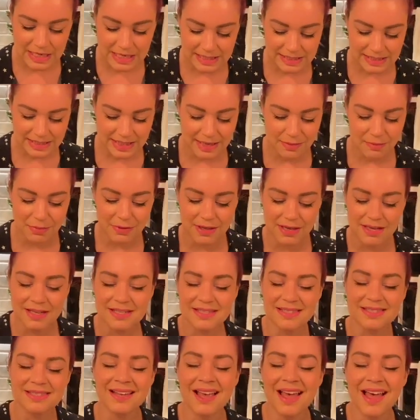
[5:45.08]
skip
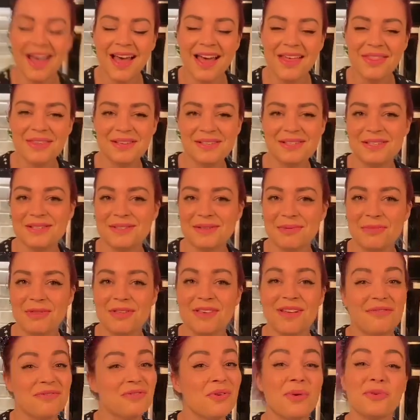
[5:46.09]
this. This is
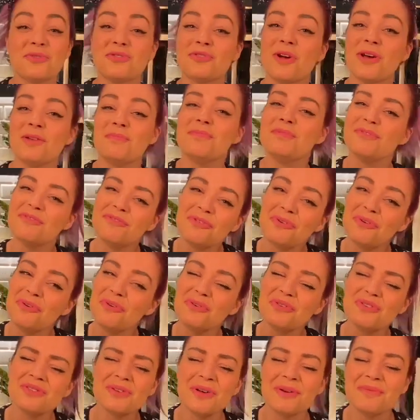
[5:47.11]
something I've not tried
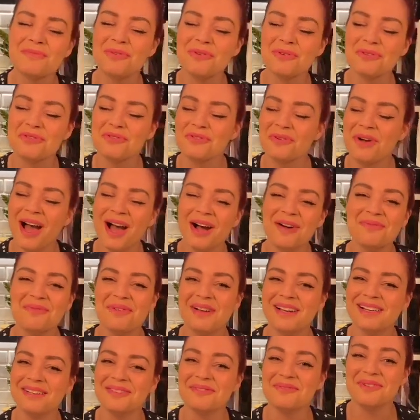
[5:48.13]
before, so I'm not sure how
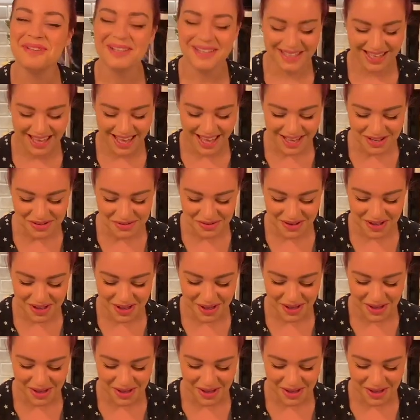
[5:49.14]
well it'll work out.